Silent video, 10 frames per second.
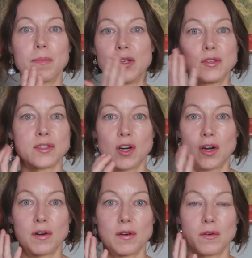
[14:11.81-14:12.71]
but you
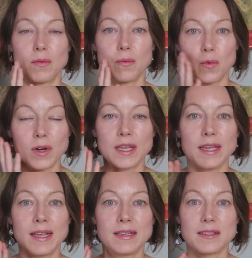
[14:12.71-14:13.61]
start
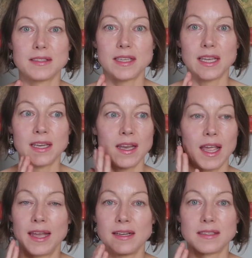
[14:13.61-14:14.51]
working it into the
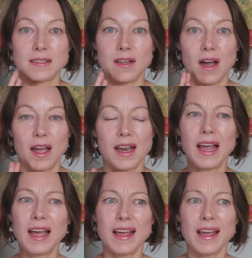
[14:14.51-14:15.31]
skin and it's not.